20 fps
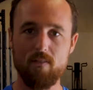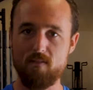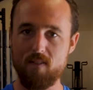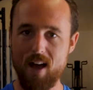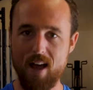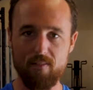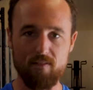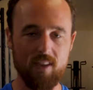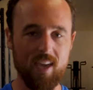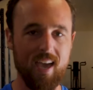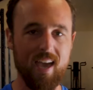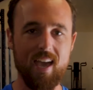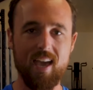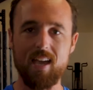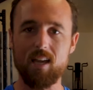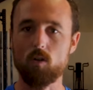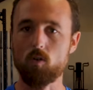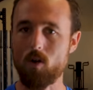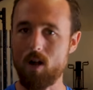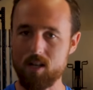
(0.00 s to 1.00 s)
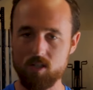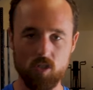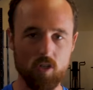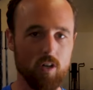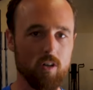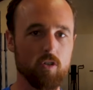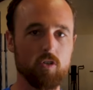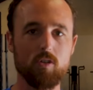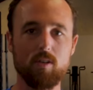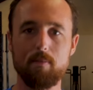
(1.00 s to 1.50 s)
5K, cross
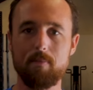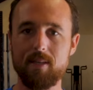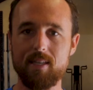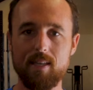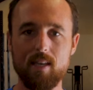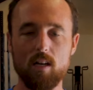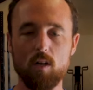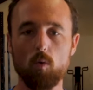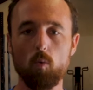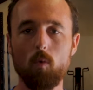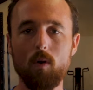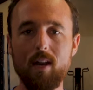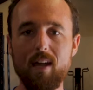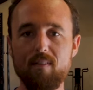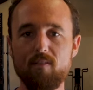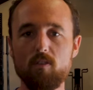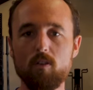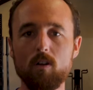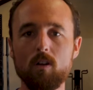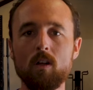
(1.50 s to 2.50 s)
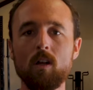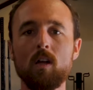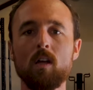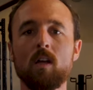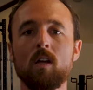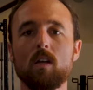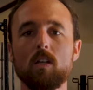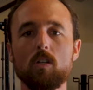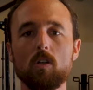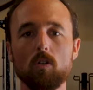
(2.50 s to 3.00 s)
country, beginner, whatever
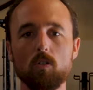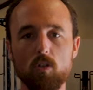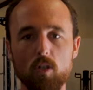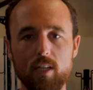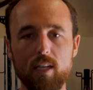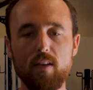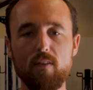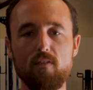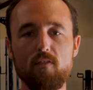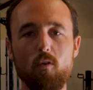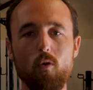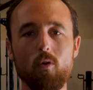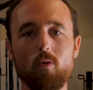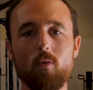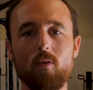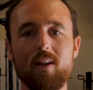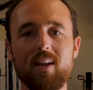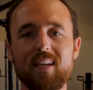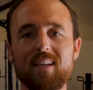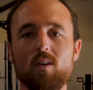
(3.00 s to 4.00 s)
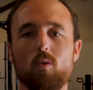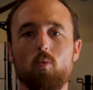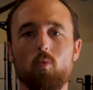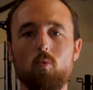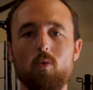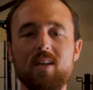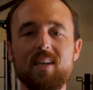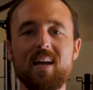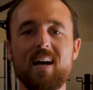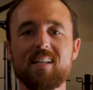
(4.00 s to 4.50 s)
you're looking for in running,
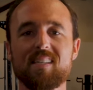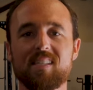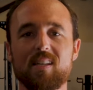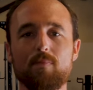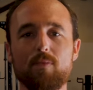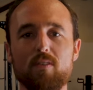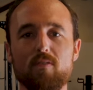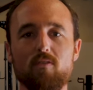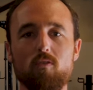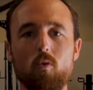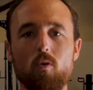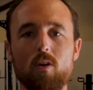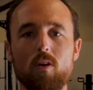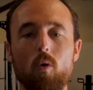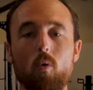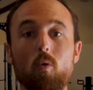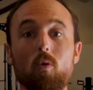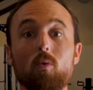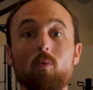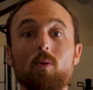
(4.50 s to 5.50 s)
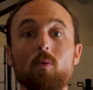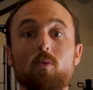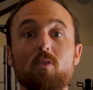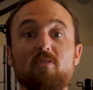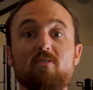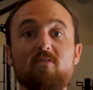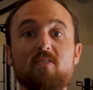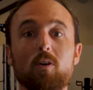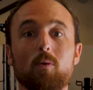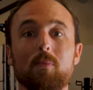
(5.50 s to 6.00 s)
we got something for it, or we will
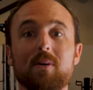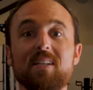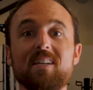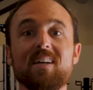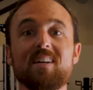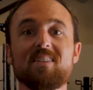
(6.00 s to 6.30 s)
film it